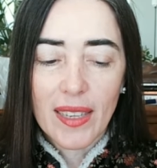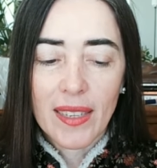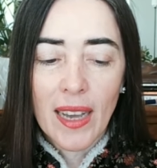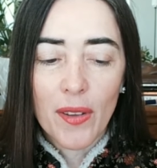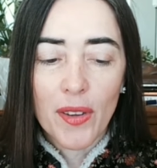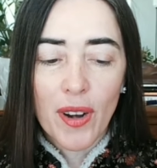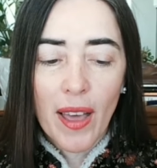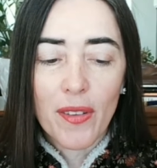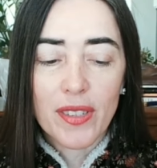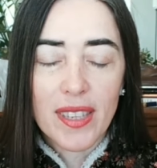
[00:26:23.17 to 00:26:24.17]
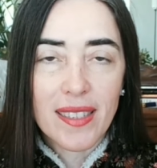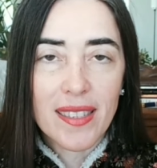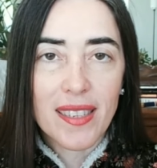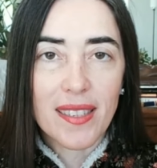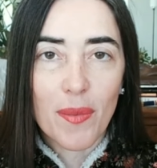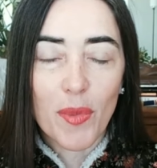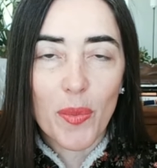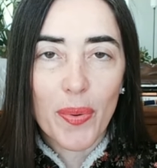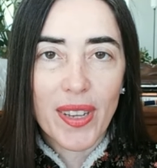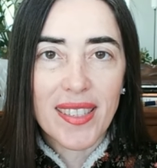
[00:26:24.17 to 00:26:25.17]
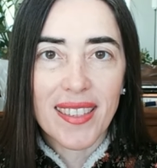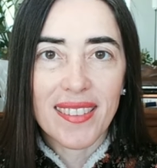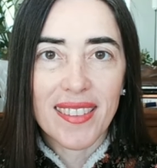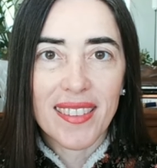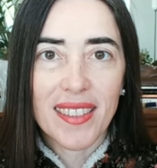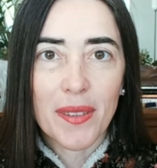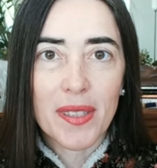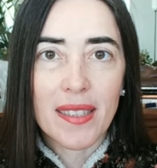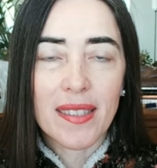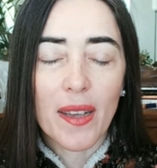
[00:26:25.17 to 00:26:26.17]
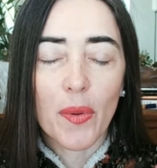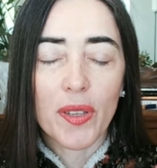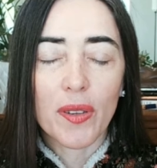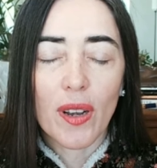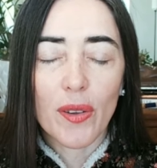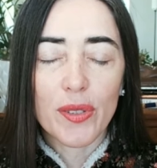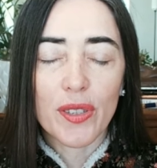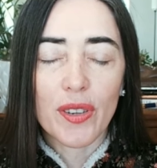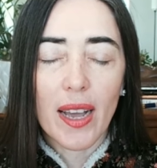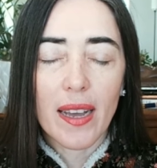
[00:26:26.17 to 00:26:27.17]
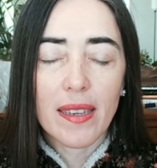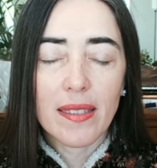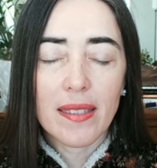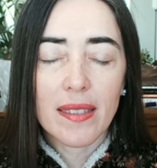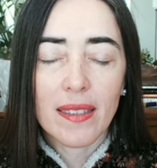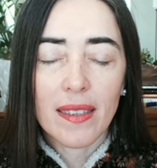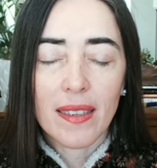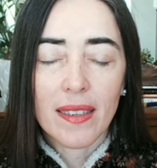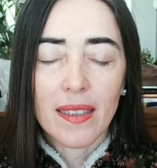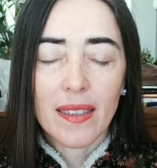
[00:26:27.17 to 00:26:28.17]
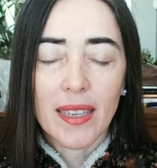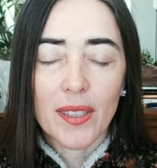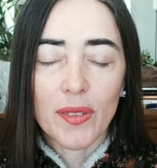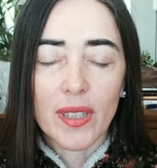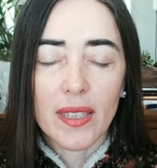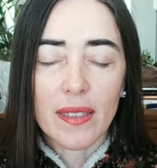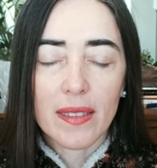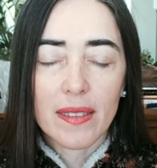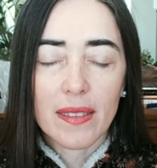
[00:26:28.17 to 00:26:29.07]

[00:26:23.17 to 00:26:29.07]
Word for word: now your other senses are more present. It's like when you close your eyes and you can